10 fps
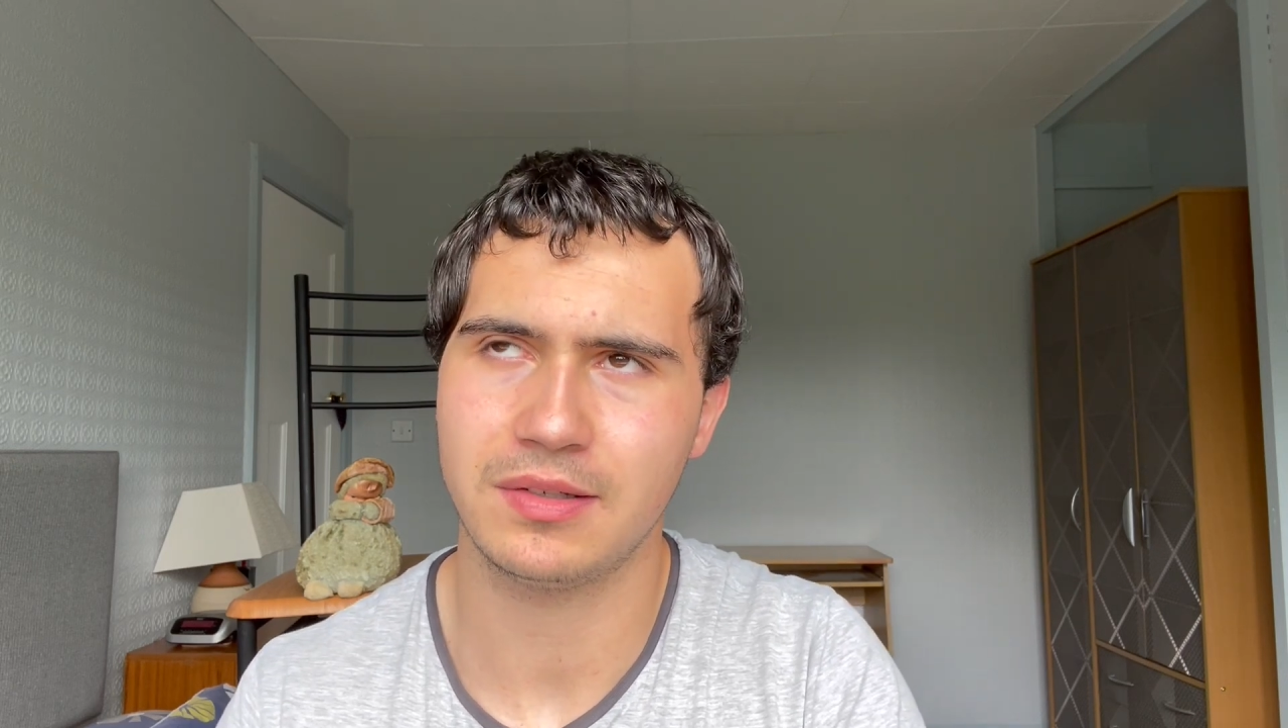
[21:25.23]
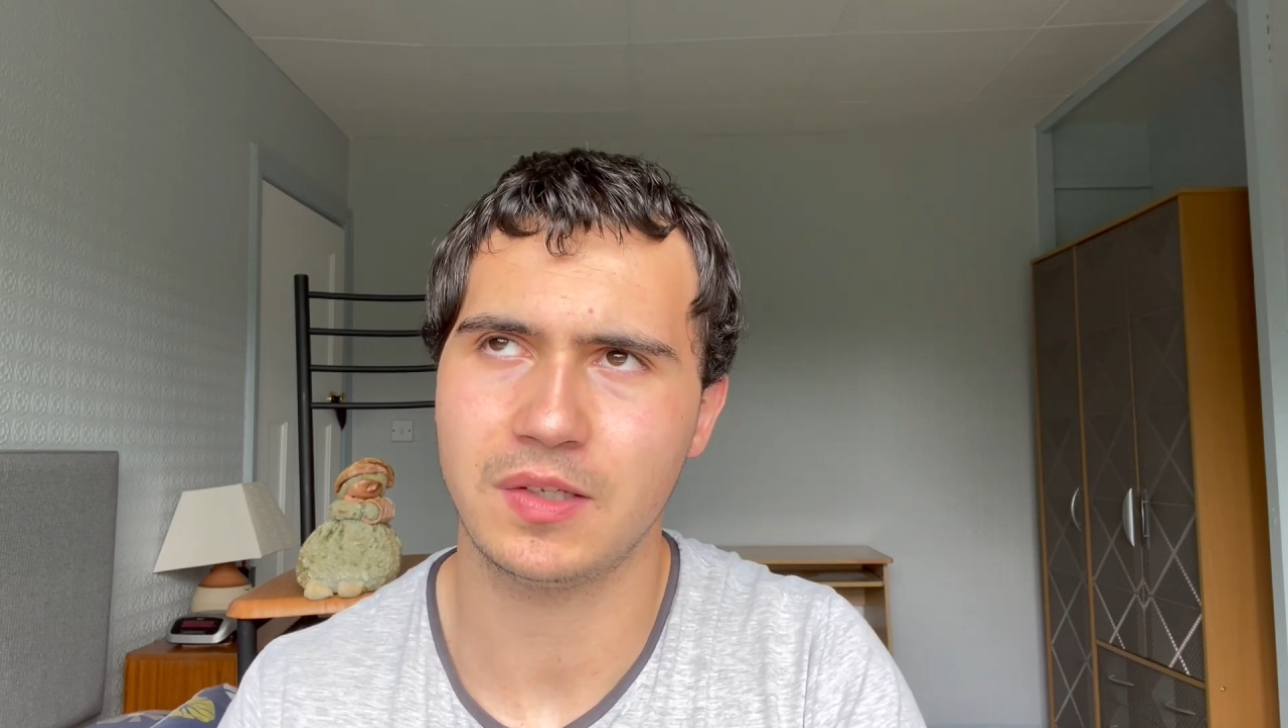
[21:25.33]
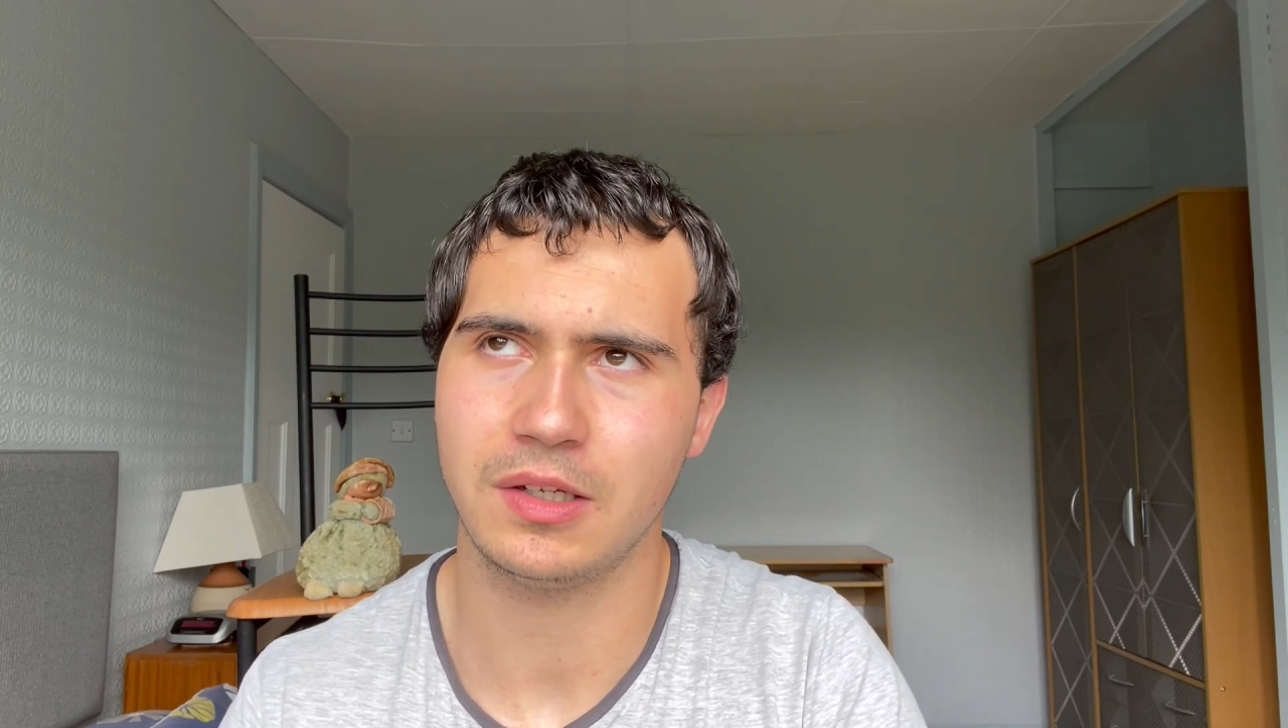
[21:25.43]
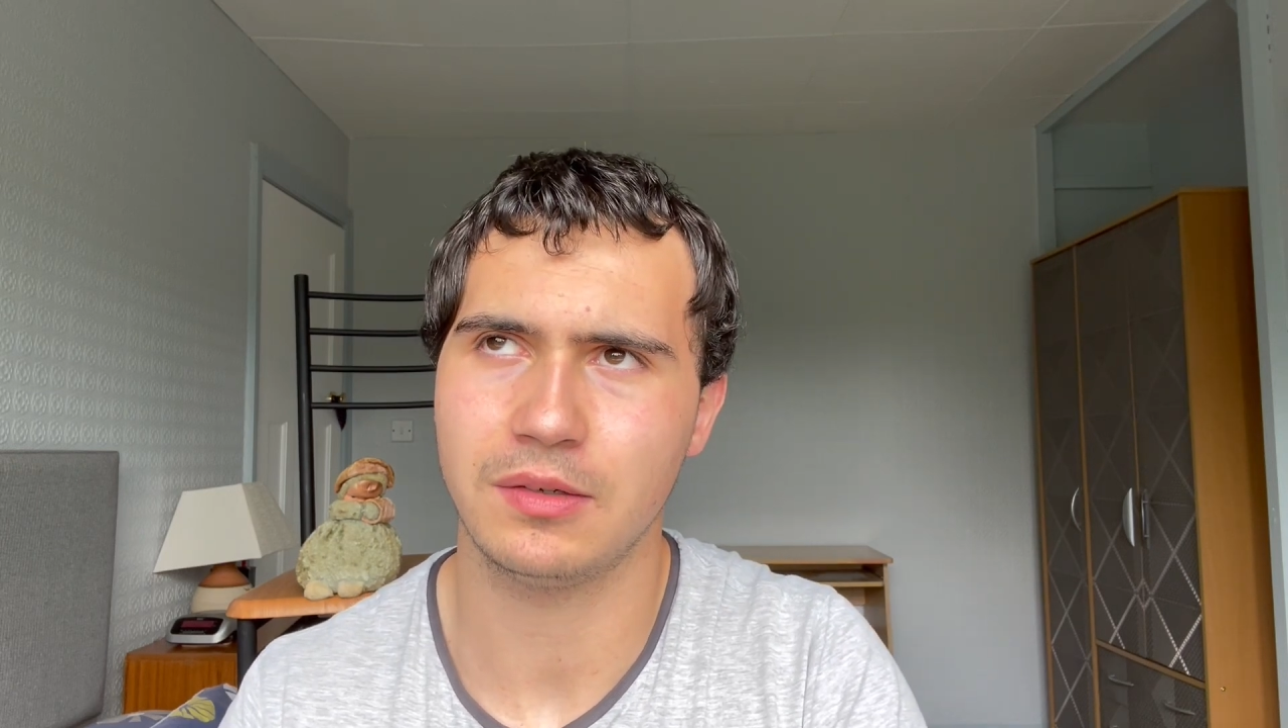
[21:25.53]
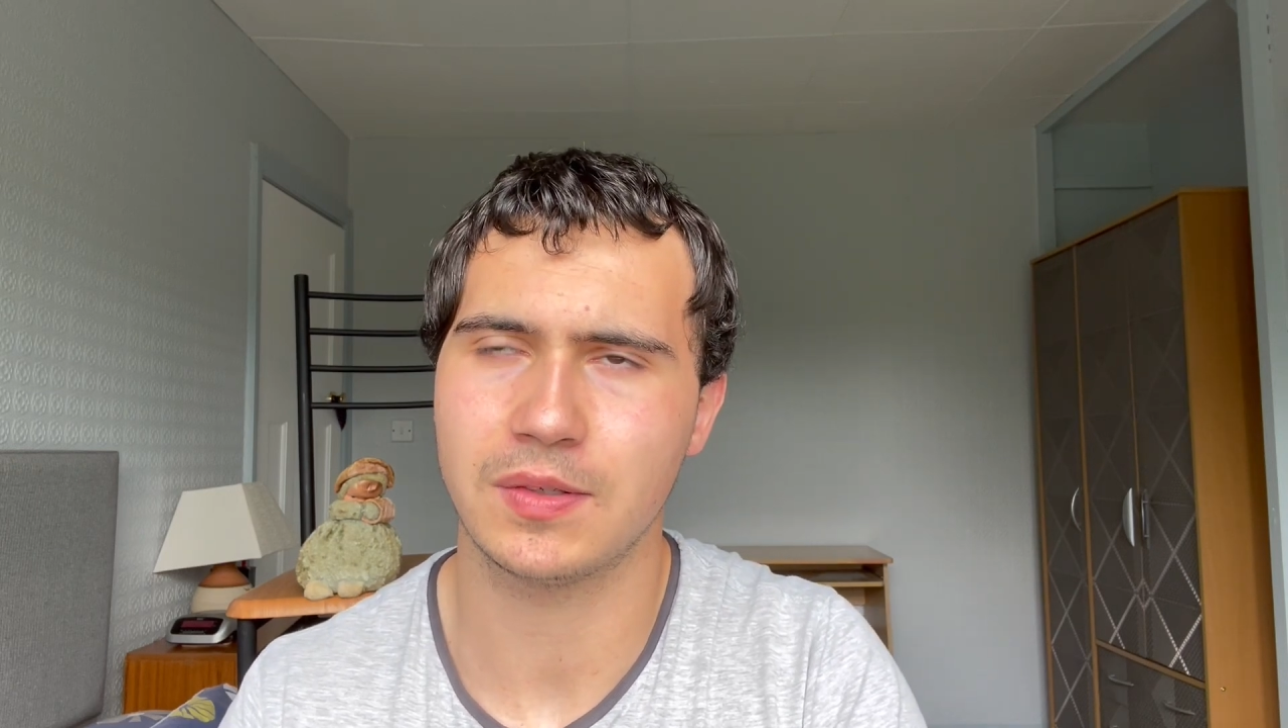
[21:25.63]

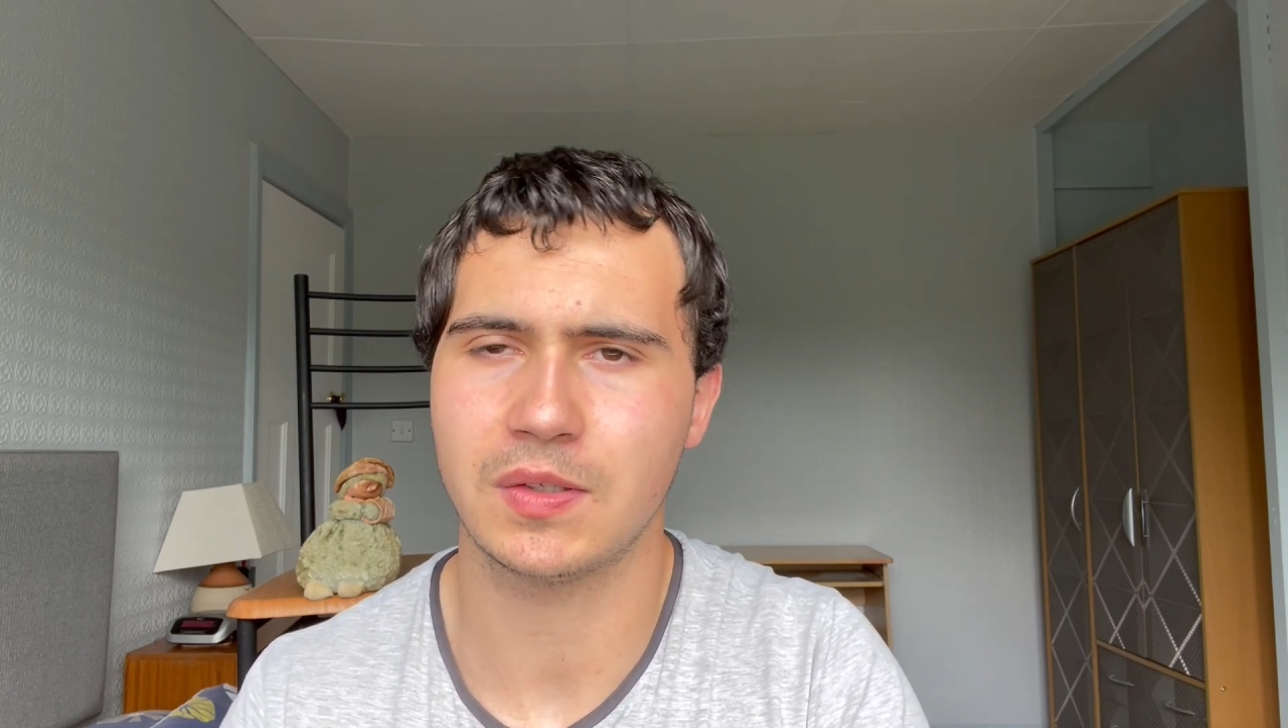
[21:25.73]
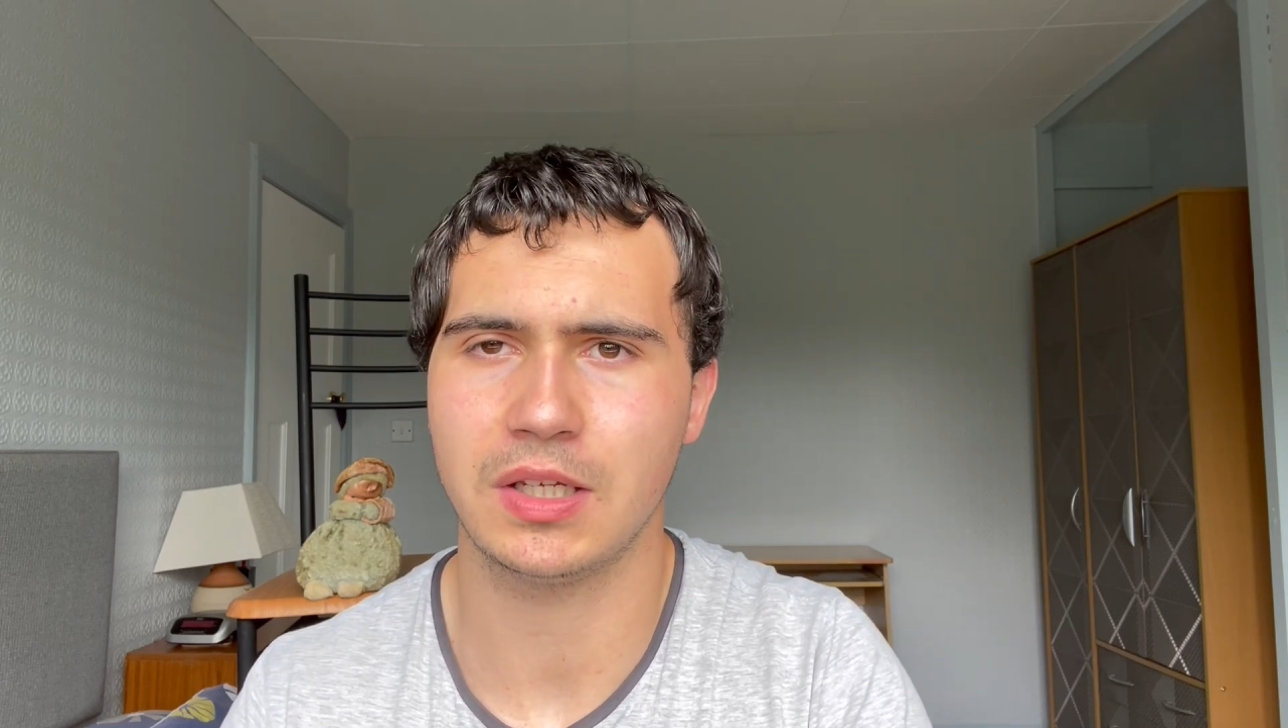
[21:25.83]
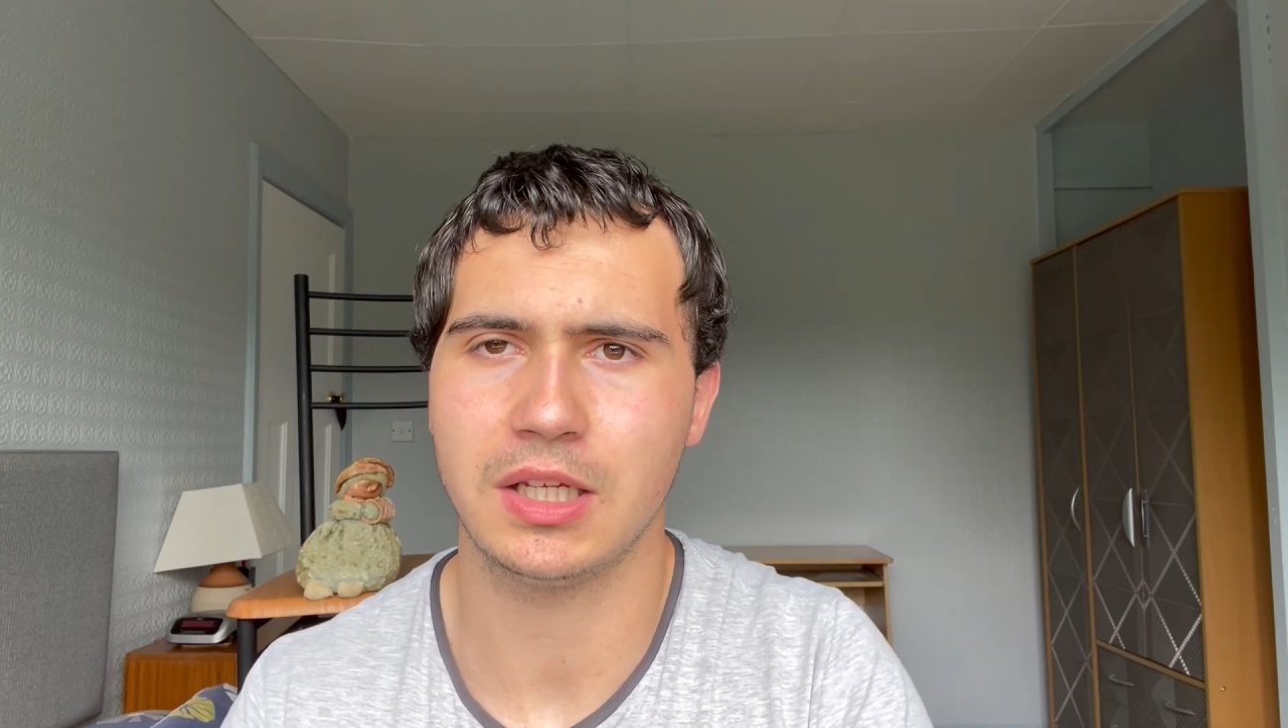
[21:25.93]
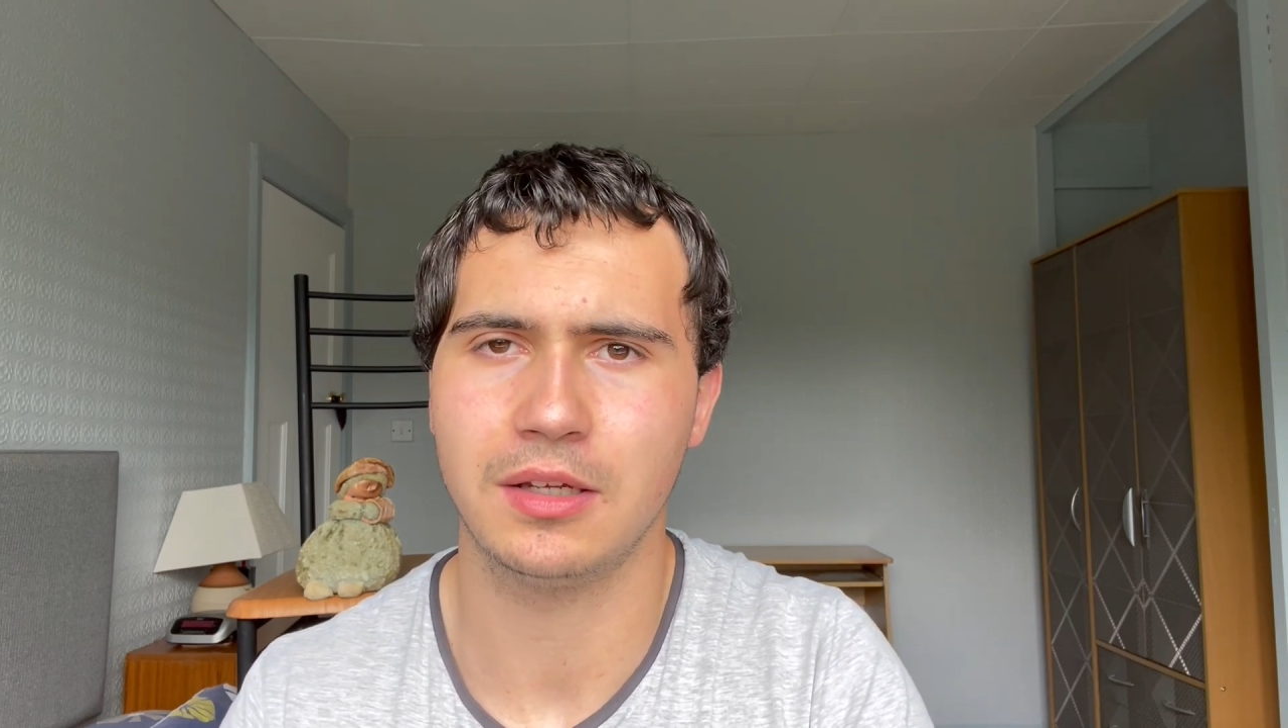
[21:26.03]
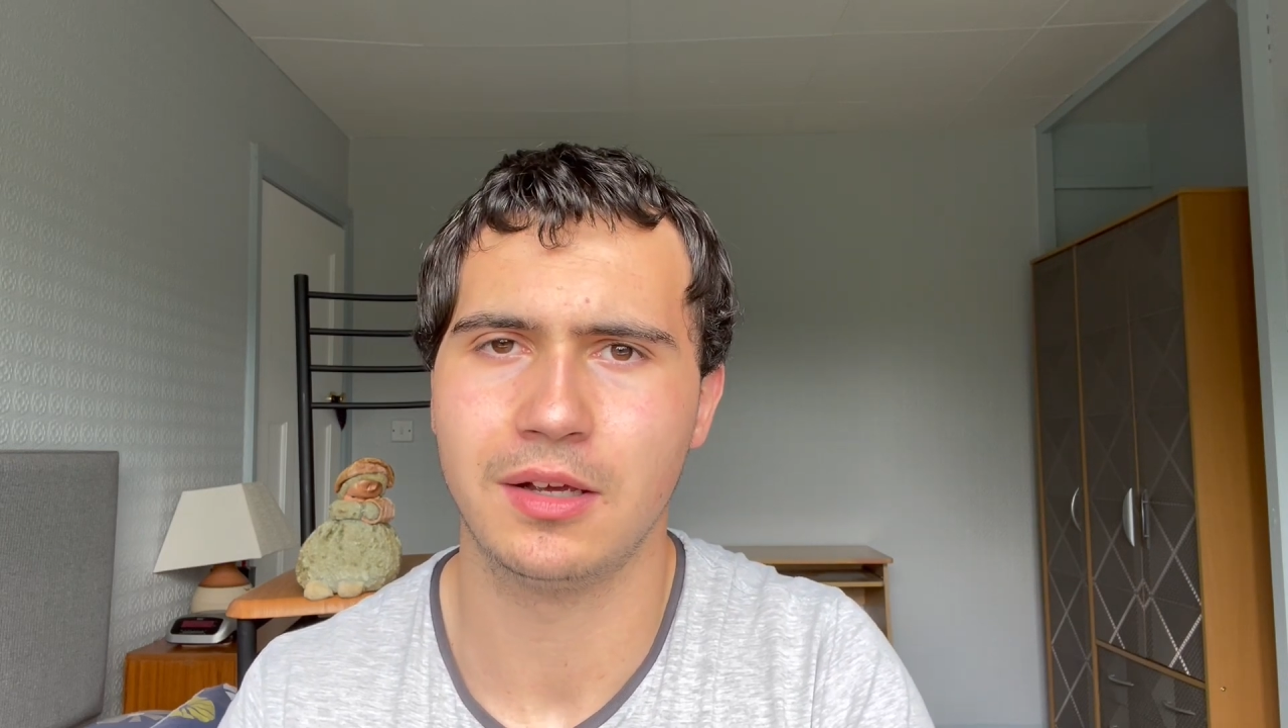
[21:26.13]
to
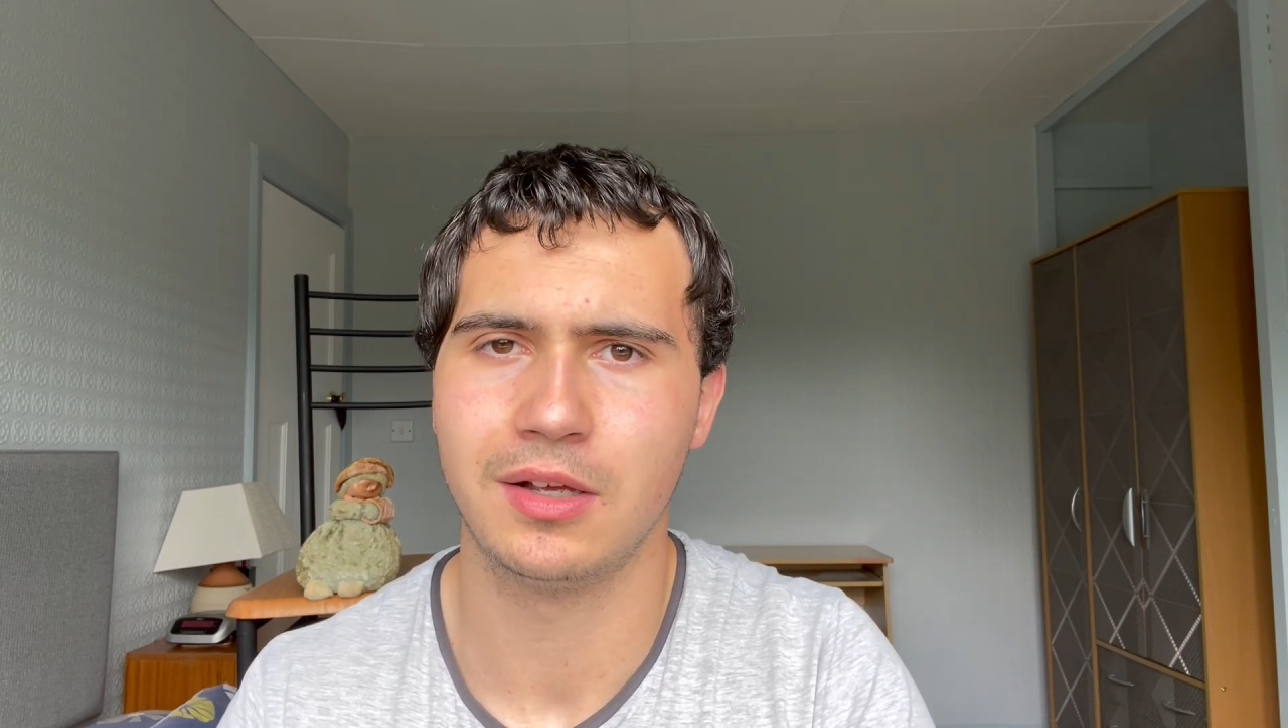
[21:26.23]
see